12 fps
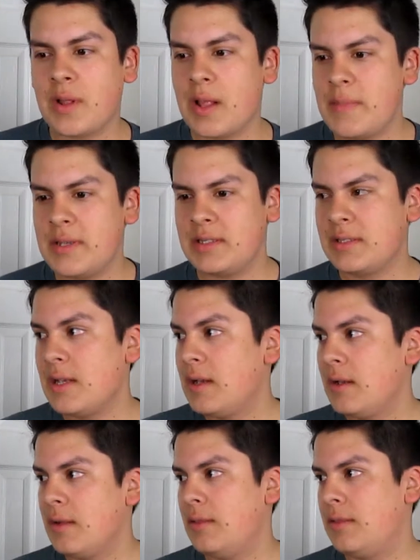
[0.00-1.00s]
I miss
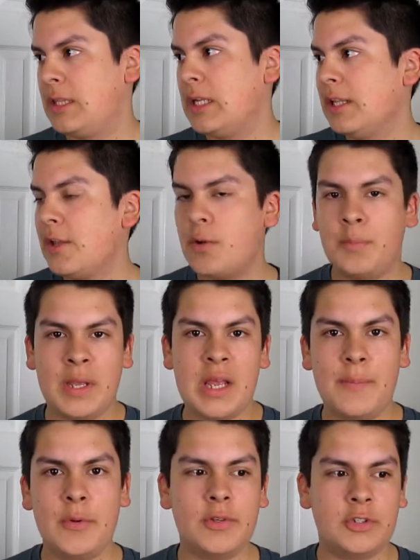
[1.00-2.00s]
the little
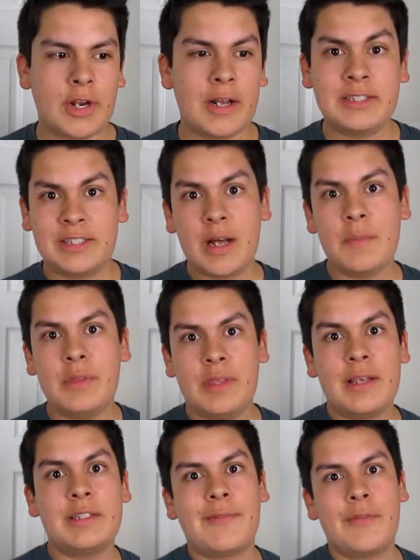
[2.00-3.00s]
people trying to sell me
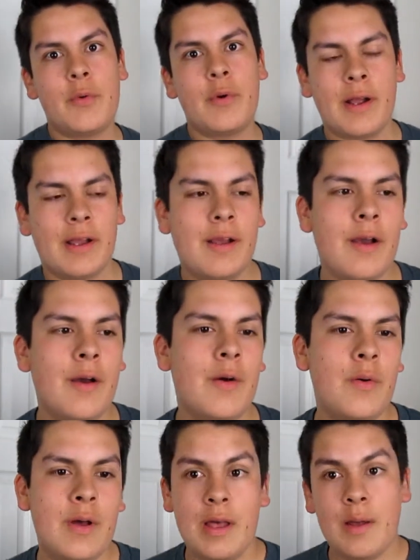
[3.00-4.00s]
things everywhere I go.